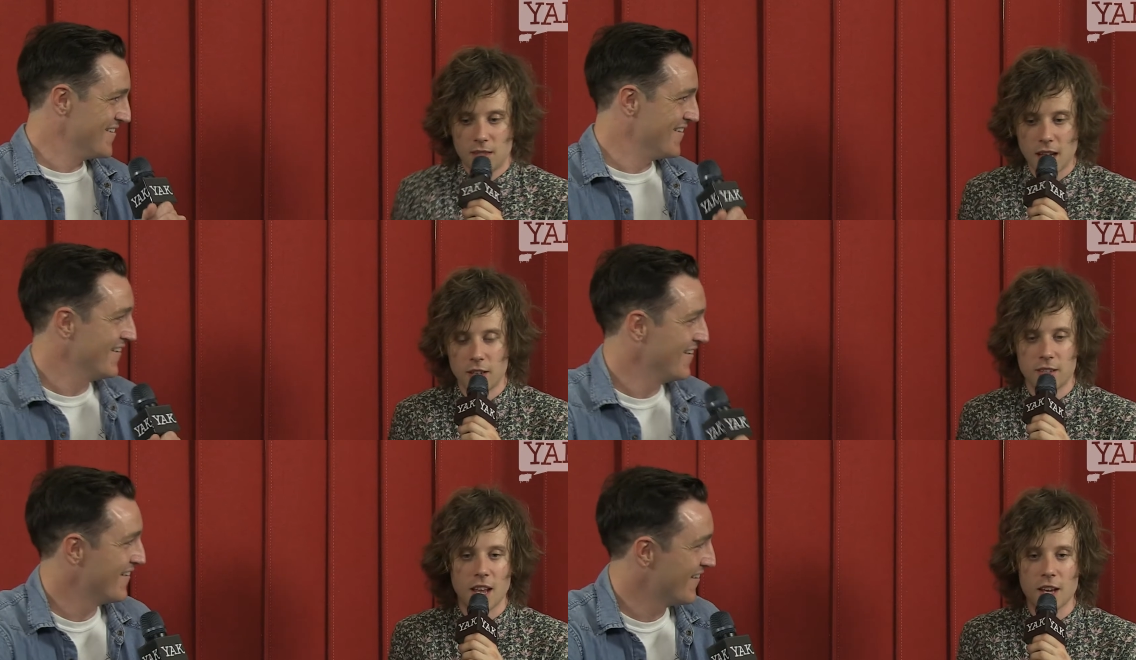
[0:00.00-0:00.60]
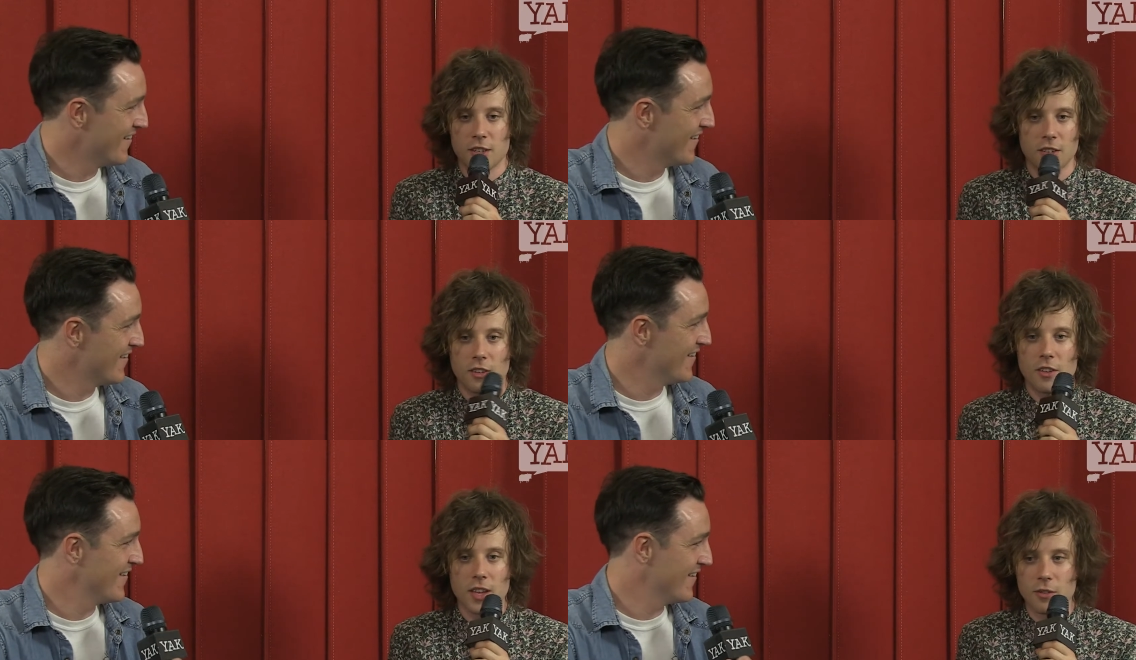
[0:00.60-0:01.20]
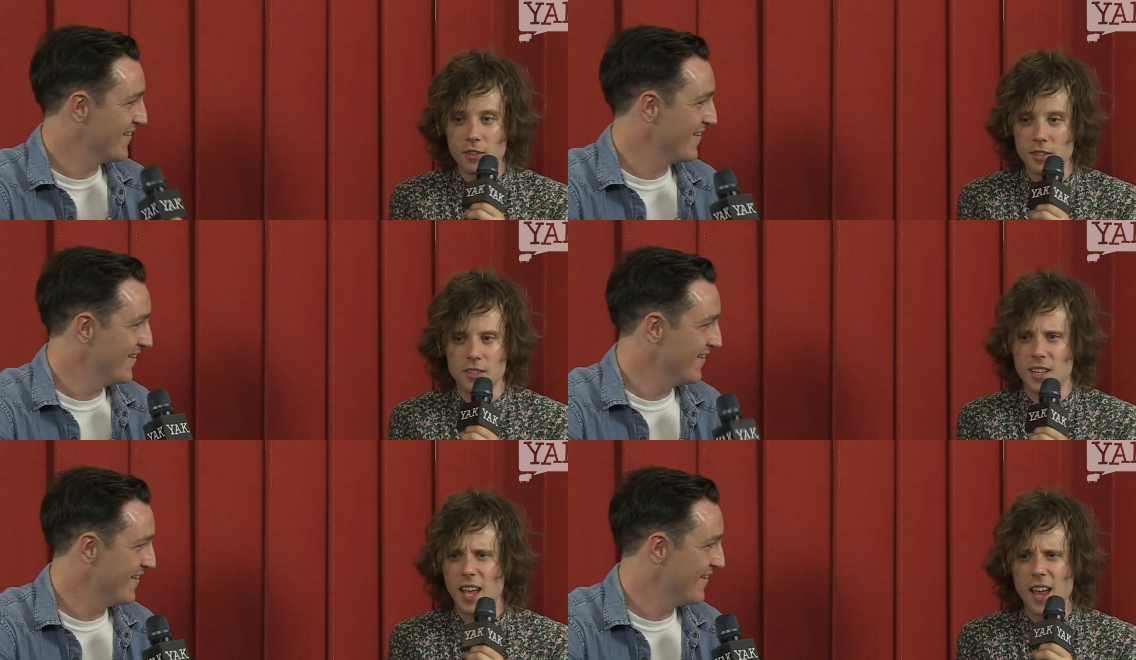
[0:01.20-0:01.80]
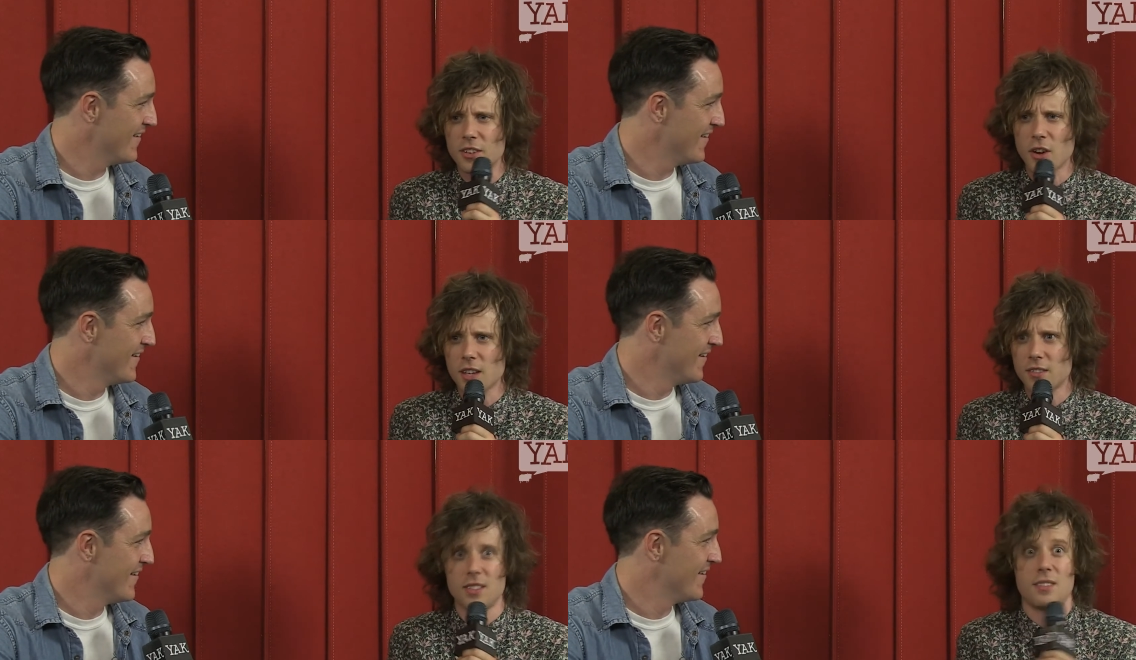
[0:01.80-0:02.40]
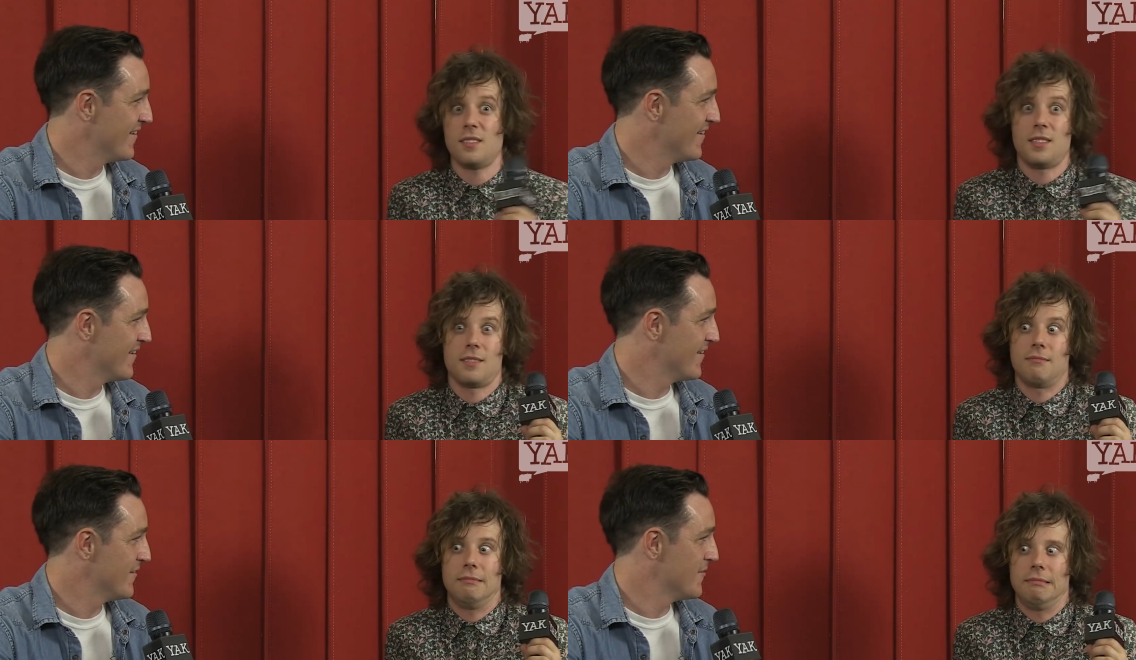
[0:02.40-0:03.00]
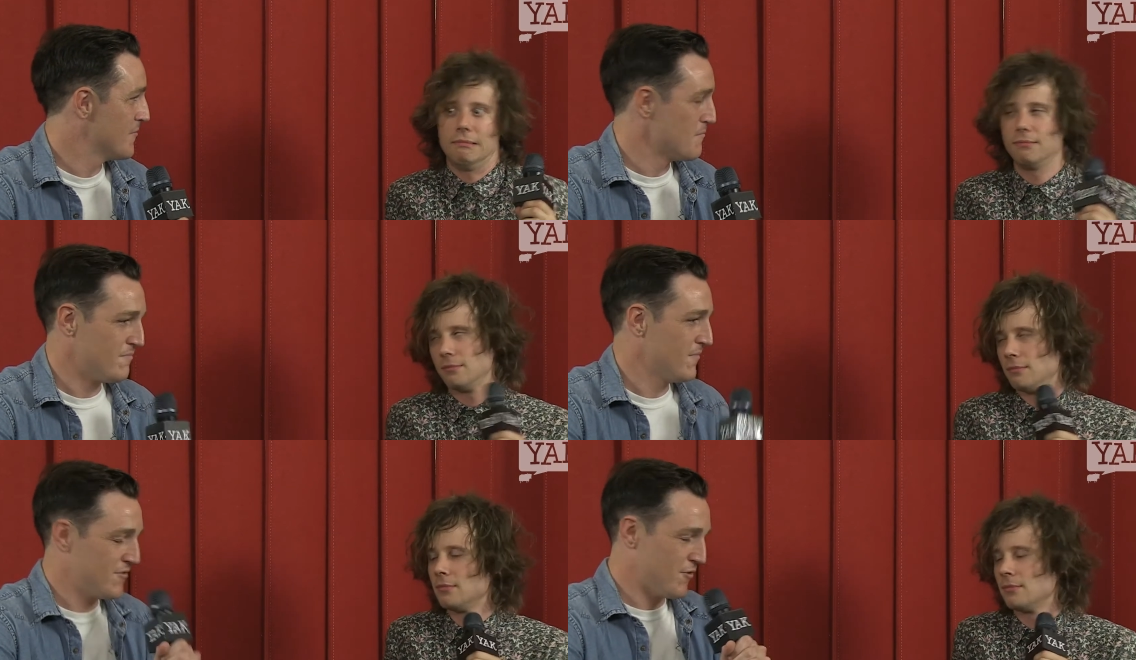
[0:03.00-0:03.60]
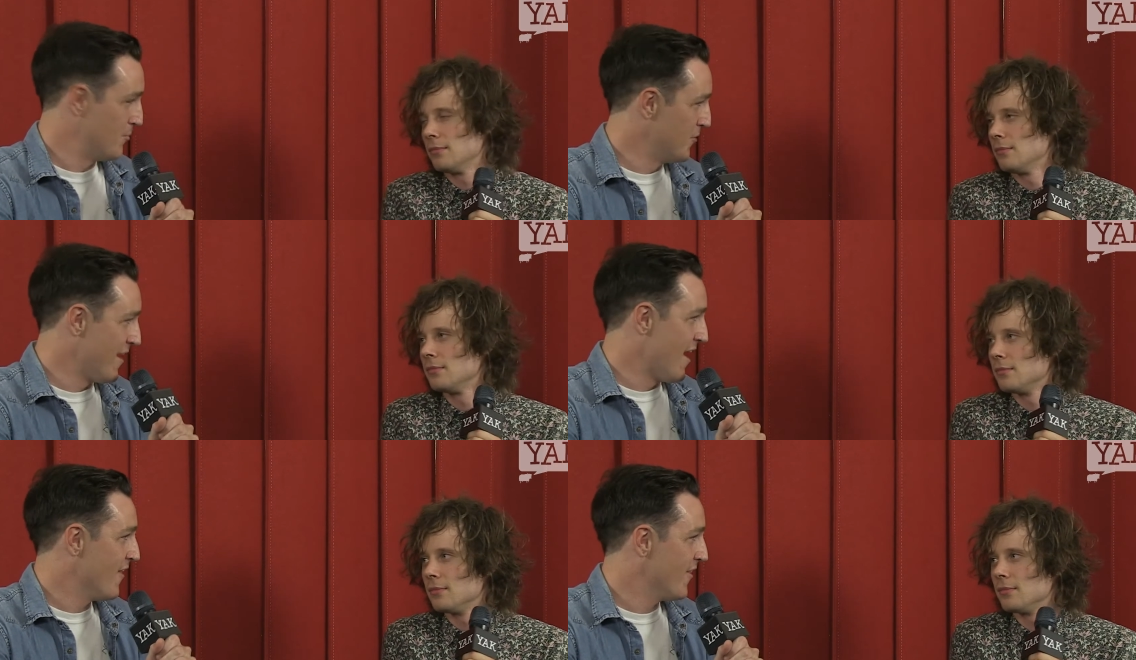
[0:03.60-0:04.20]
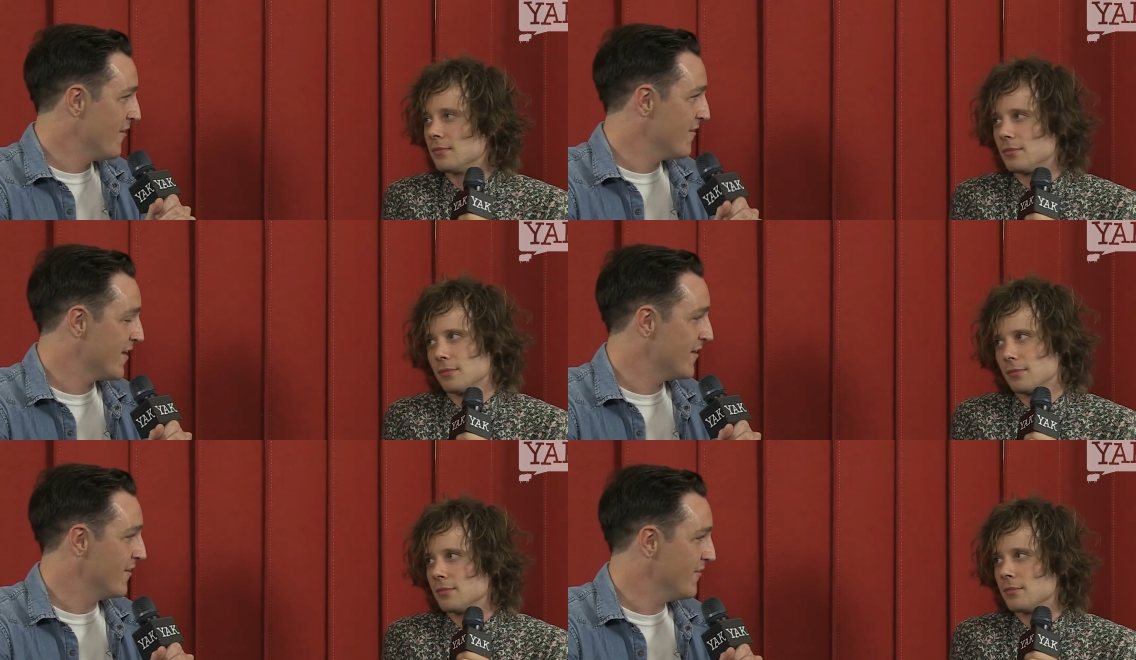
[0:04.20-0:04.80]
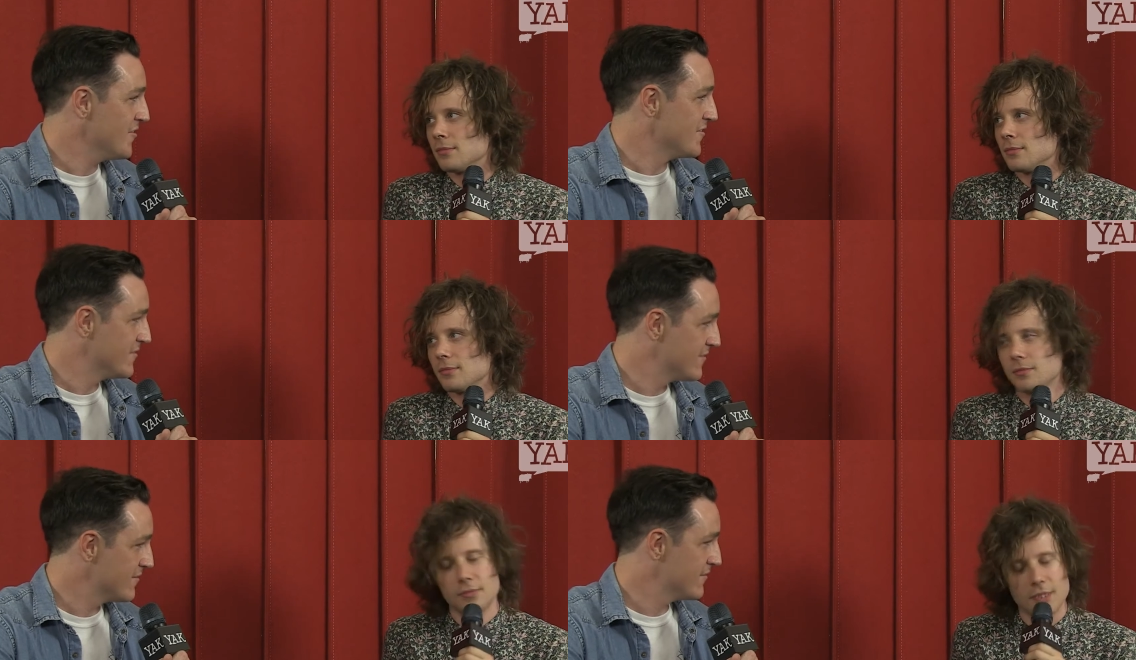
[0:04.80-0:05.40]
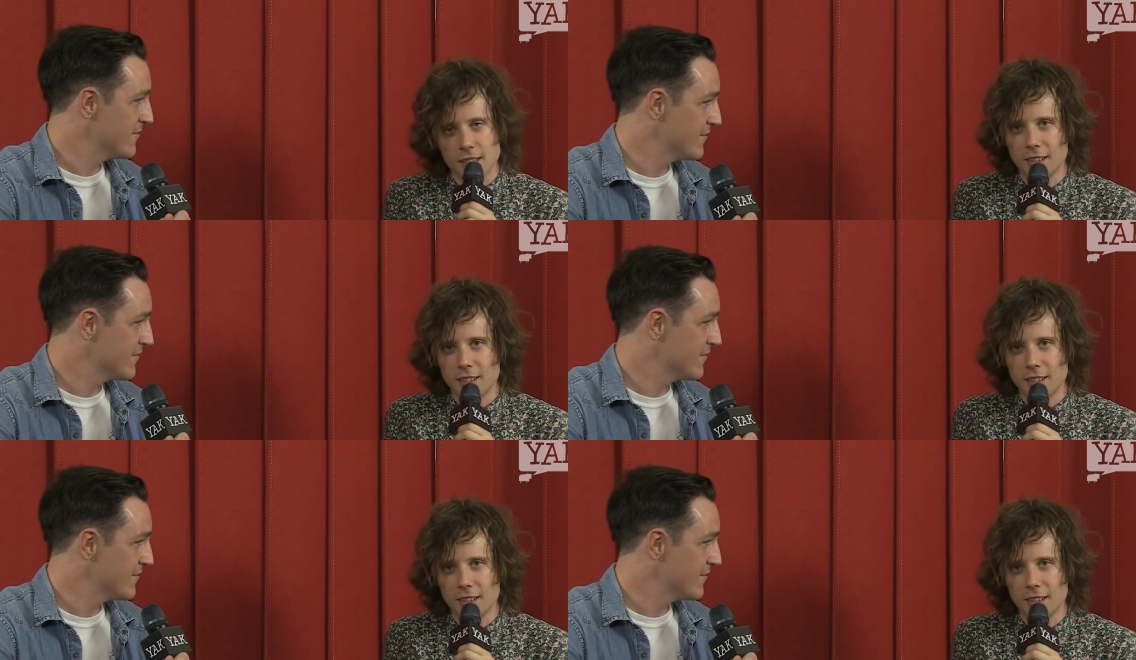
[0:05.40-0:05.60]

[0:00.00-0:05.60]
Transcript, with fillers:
Speaker 1: degustation on there was. I was like,
Speaker 2: how did you ask us? Just put it out there and they delivered.
Speaker 1: They